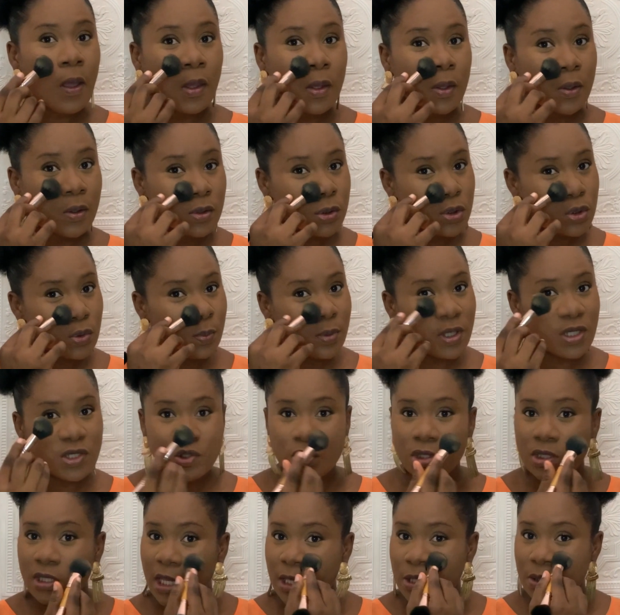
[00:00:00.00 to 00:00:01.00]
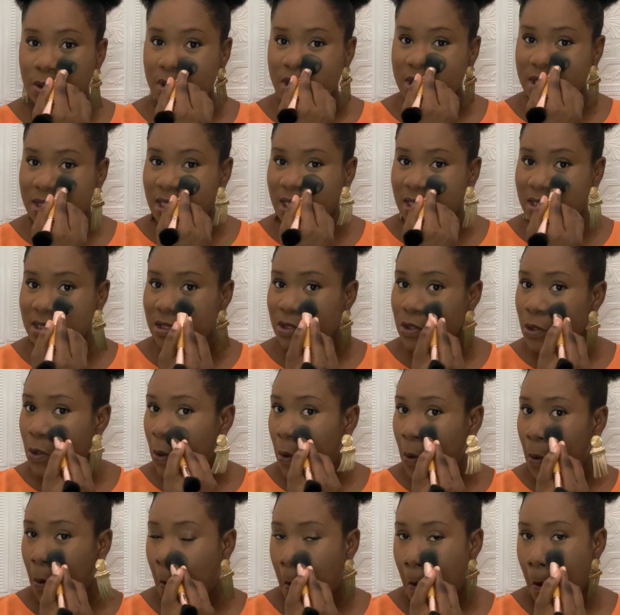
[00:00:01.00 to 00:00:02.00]
You want to make sure that you set
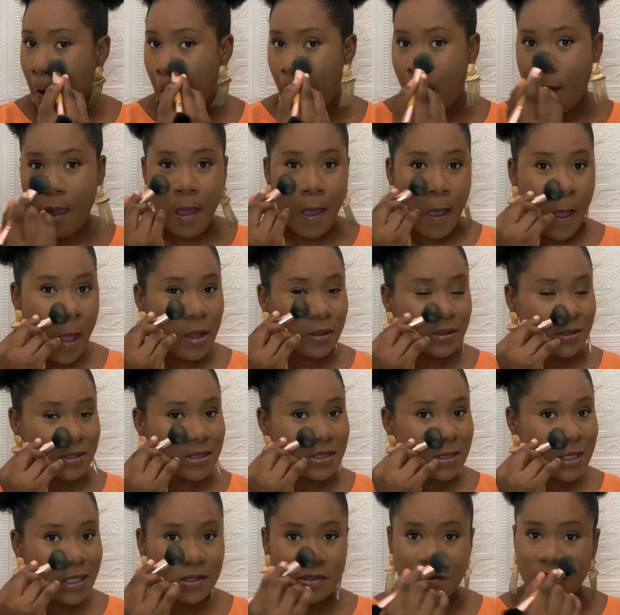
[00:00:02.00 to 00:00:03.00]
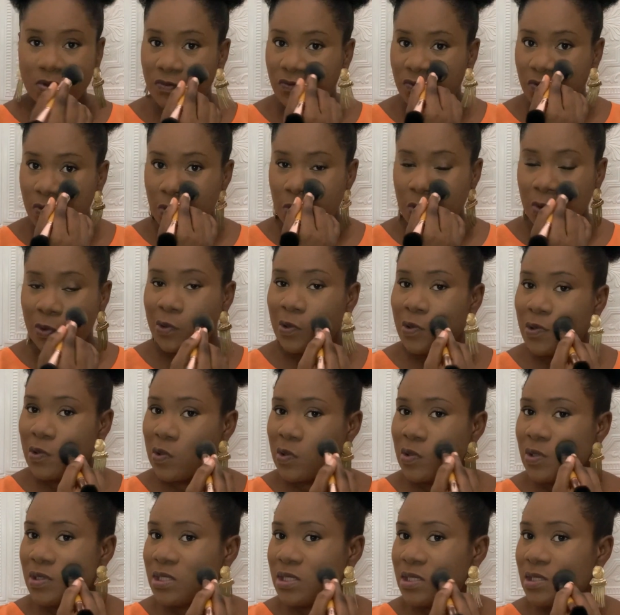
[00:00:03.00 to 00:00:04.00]
the side of your
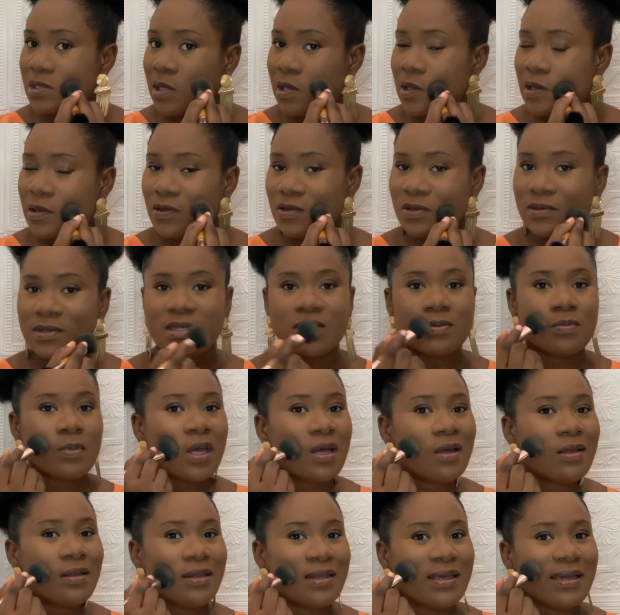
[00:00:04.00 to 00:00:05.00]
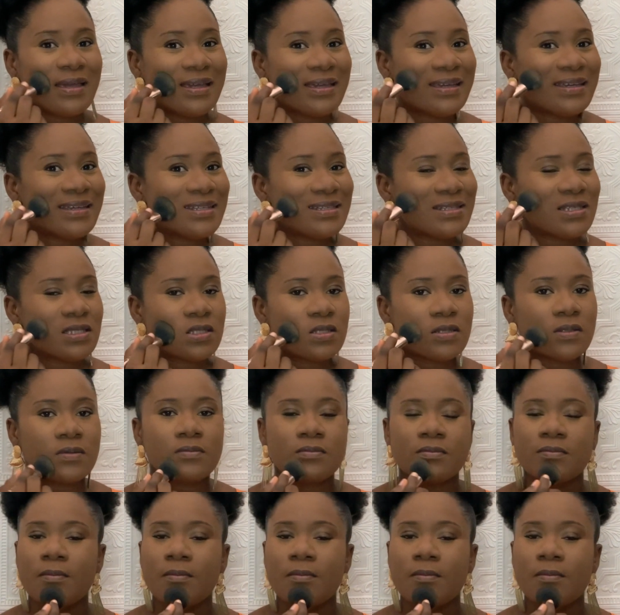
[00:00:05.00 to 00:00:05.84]
nose, your smile lines.